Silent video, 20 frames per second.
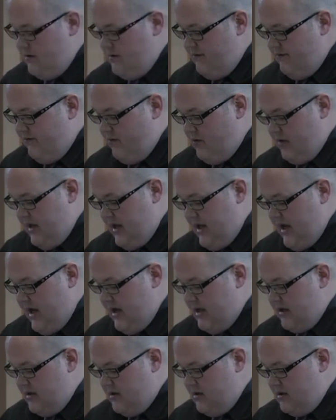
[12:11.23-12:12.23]
for the
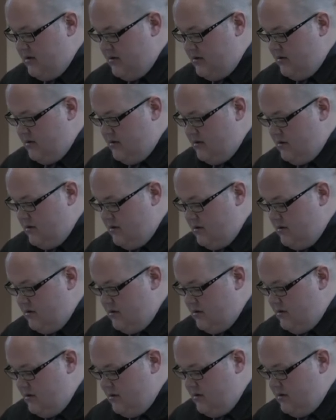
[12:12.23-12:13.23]
end,
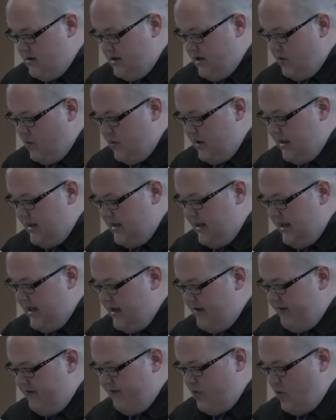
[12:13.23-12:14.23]
that we
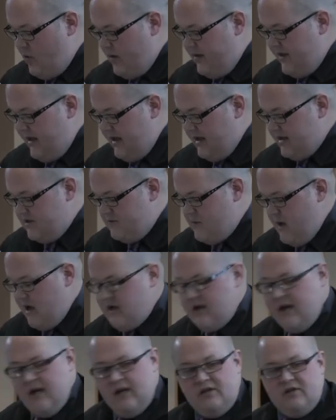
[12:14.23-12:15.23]
live with the
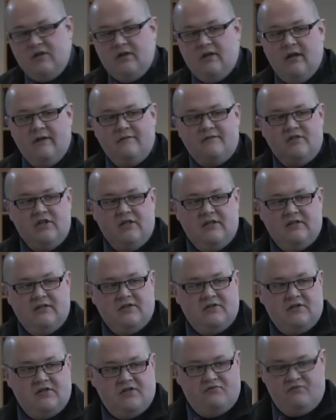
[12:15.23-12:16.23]
expectation of
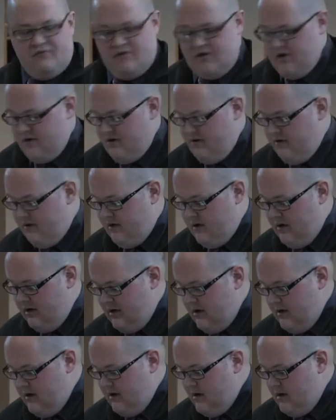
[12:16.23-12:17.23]
Jesus' return
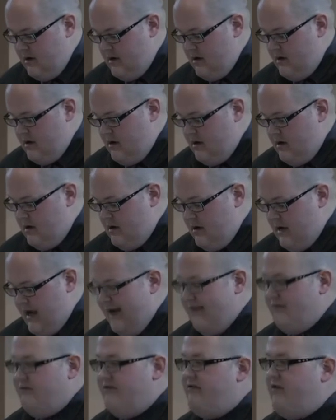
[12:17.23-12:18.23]

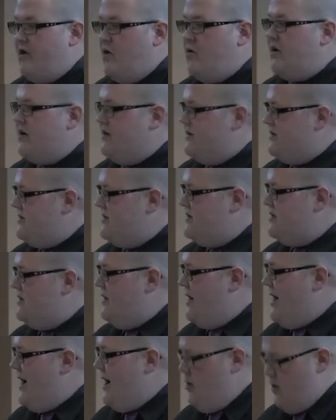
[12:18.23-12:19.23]
and focus
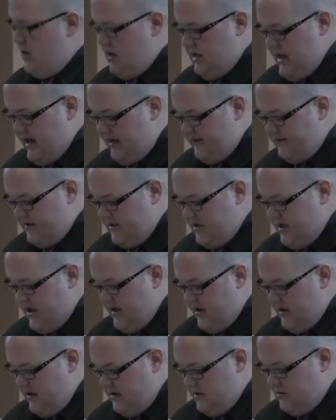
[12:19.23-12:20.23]
our
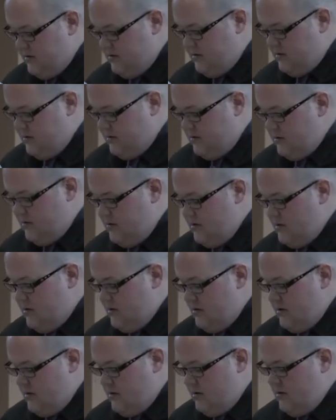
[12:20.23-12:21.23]
lifestyle
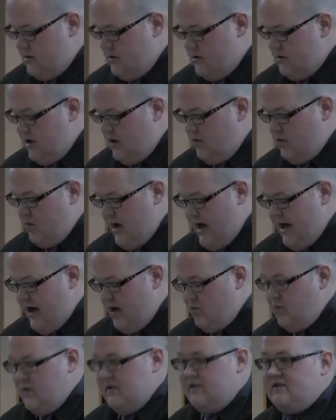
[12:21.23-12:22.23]
in how
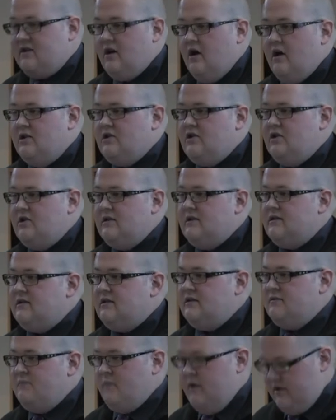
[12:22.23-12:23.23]
we saw
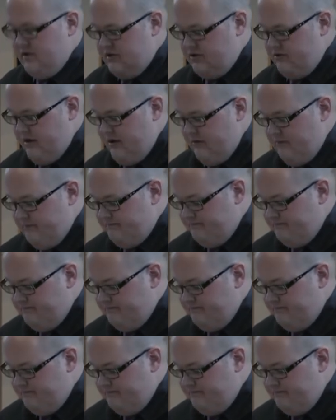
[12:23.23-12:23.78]
Jesus' ministry.